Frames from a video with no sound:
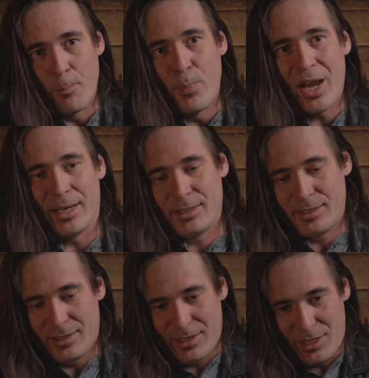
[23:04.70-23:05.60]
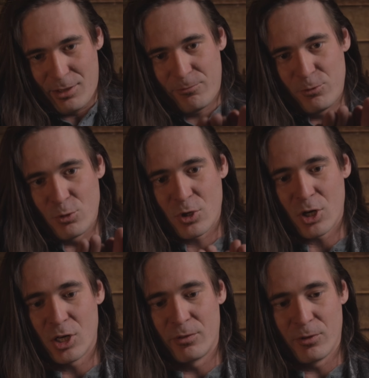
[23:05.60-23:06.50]
But if you
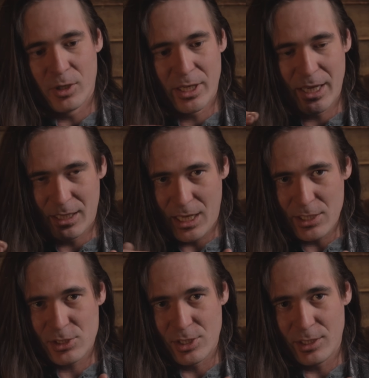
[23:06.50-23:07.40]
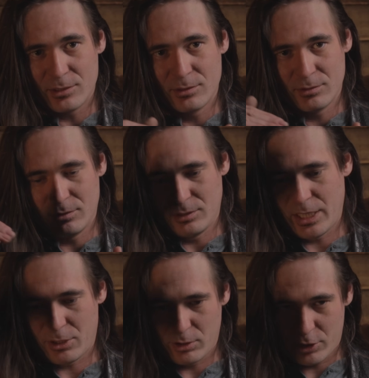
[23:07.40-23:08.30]
carve against it,
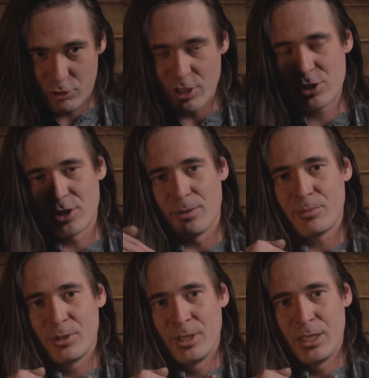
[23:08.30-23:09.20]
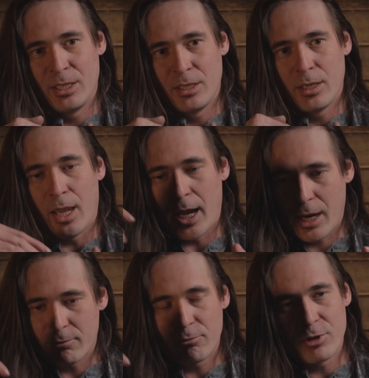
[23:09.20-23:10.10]
like on a tree stump,
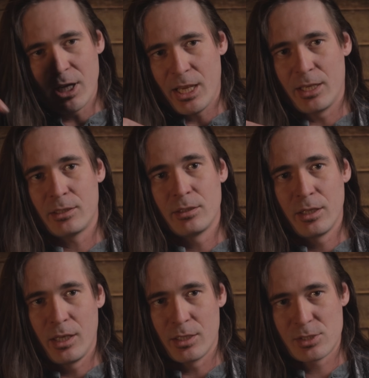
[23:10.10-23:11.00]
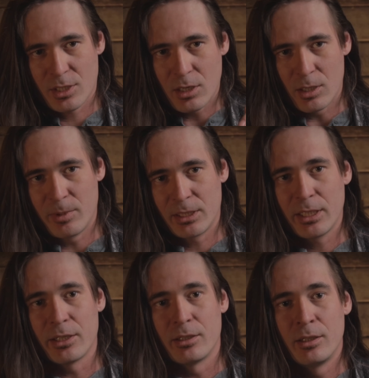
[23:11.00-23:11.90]
every hit hits a carbide
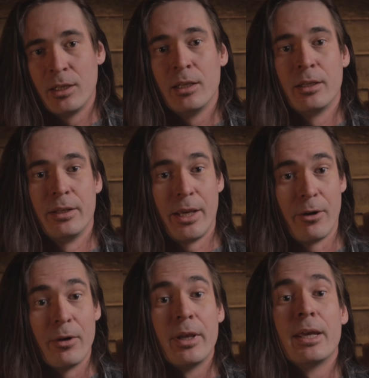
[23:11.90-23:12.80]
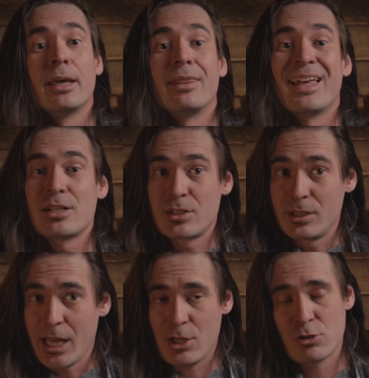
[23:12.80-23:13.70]
layer. Now, that is a
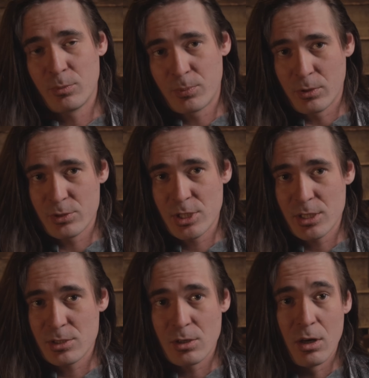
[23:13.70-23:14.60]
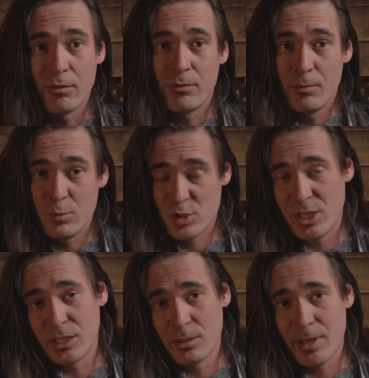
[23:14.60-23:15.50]
natural process of
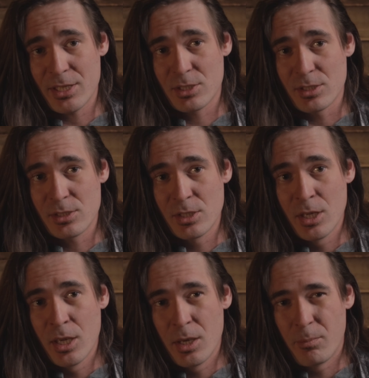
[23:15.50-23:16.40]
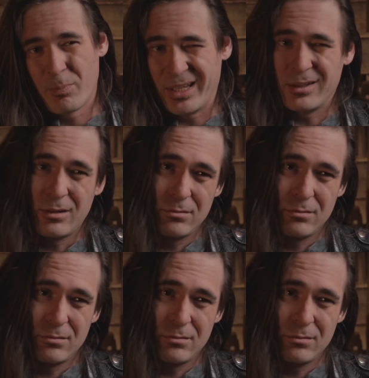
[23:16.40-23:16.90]
Mosaic Damascus, but